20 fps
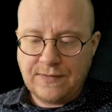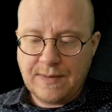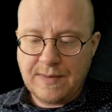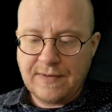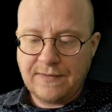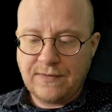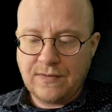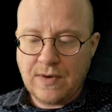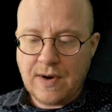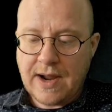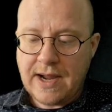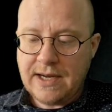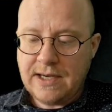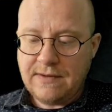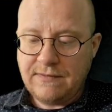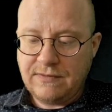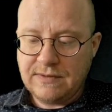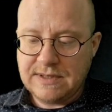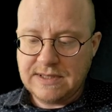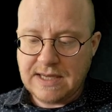a variety
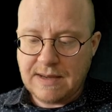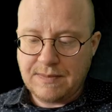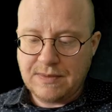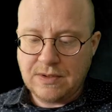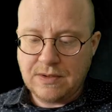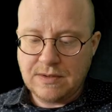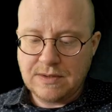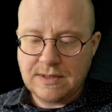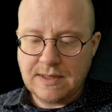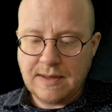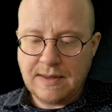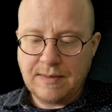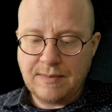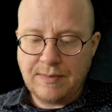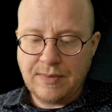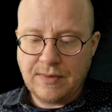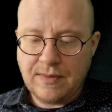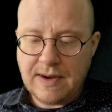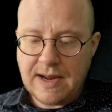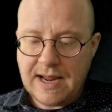of receptors, the
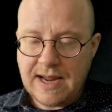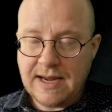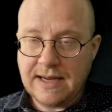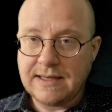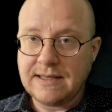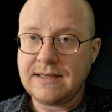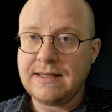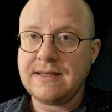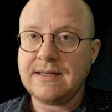brain